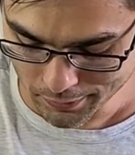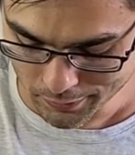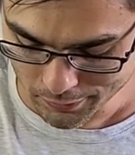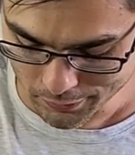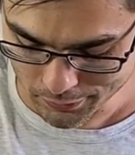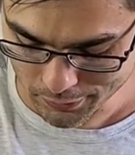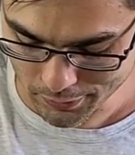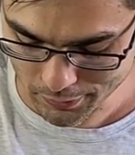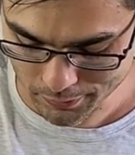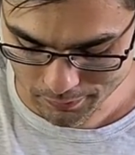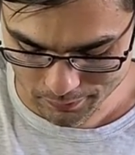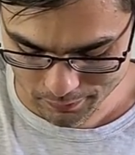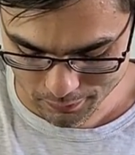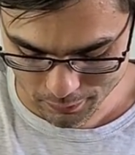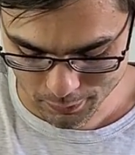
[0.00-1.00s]
So
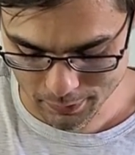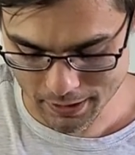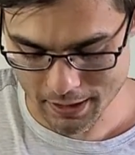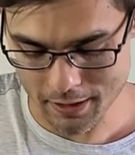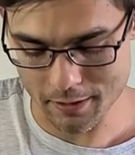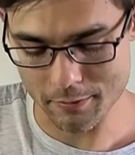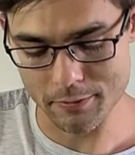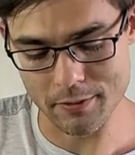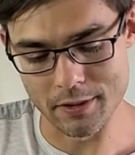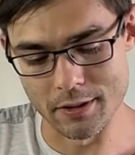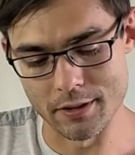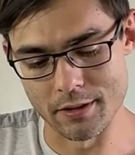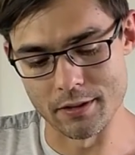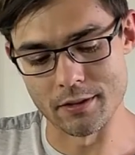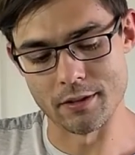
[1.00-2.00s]
what do we have
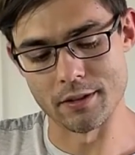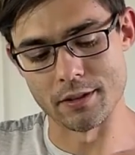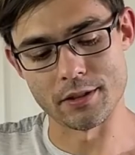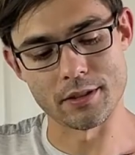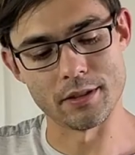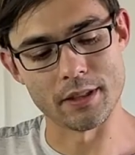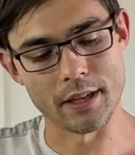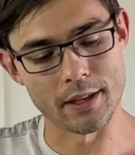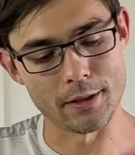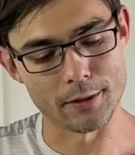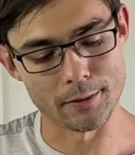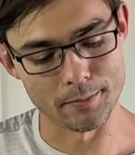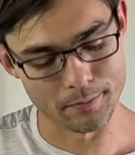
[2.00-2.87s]
in this container?